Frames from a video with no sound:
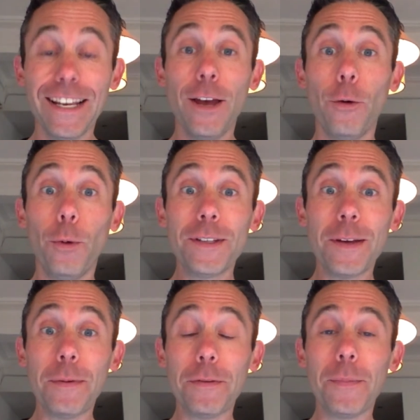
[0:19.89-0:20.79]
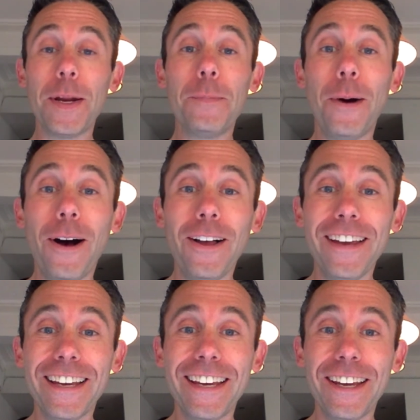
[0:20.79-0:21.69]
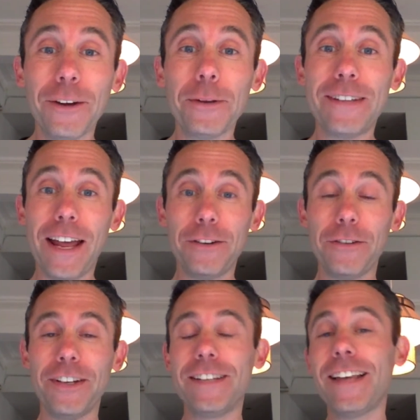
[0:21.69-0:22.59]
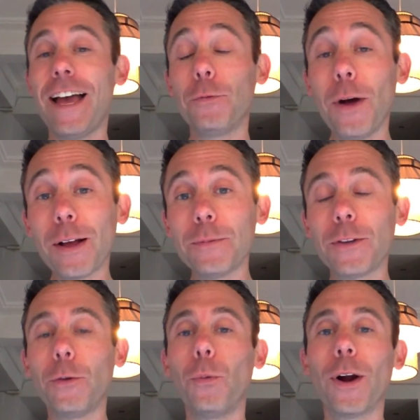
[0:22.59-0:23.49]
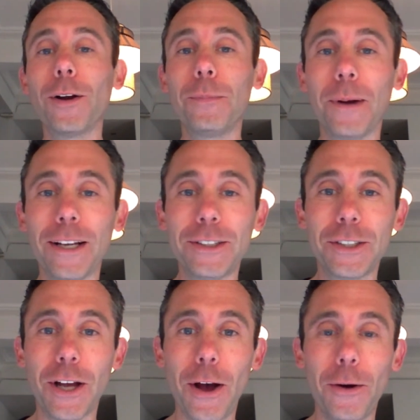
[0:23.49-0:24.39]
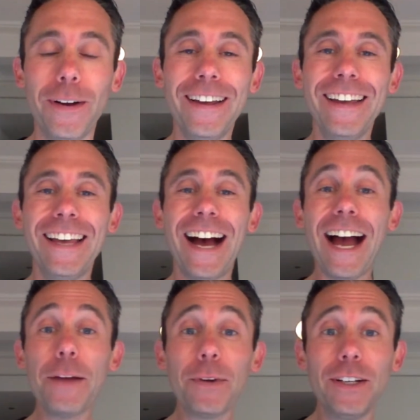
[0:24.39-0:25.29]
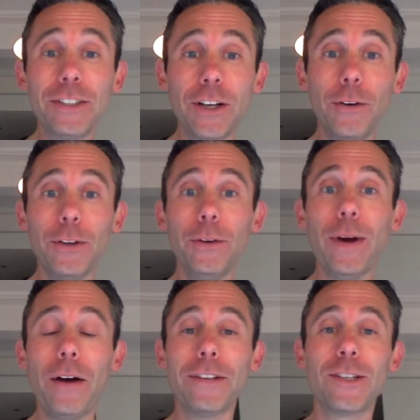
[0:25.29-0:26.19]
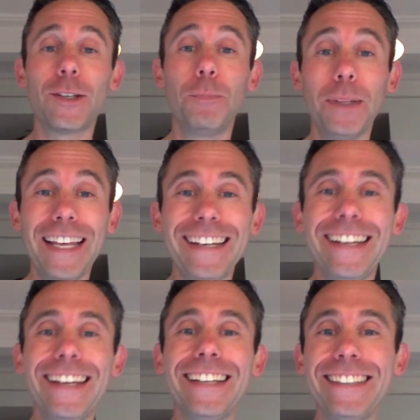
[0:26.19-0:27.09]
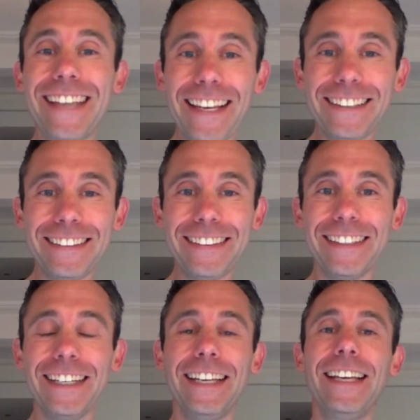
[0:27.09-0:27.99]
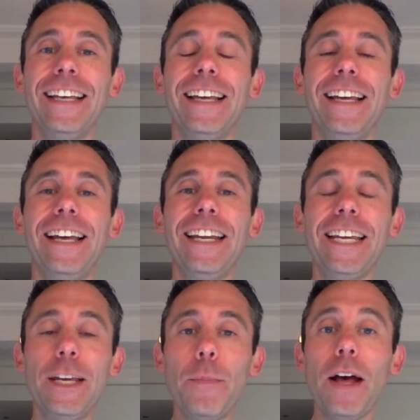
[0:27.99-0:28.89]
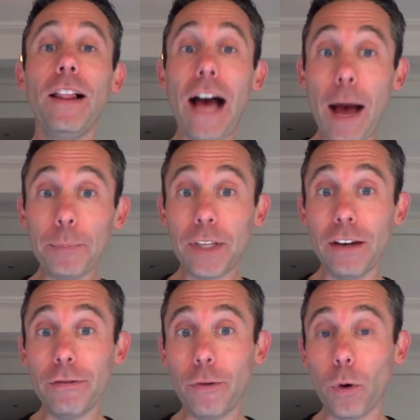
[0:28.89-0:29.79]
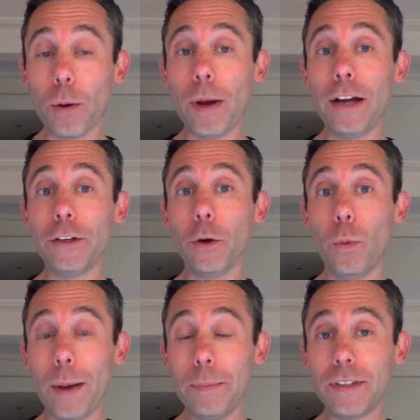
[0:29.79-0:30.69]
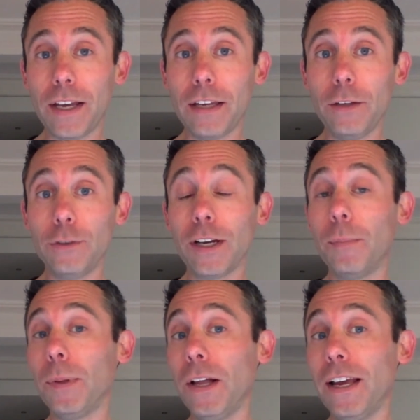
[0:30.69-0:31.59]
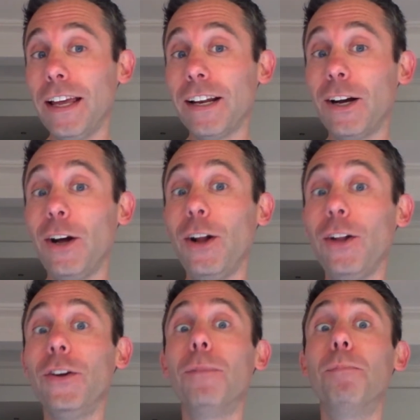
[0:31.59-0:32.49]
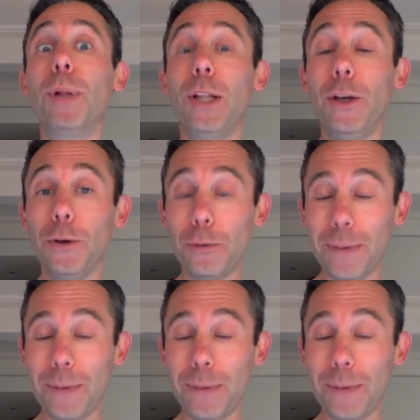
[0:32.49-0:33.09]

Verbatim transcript: What's up everybody, Paul Hickey here with Data Driven Design. Welcome to the WordPress show. I am going to show you how to split test an email opt in form on your website using a plugin called Bloom.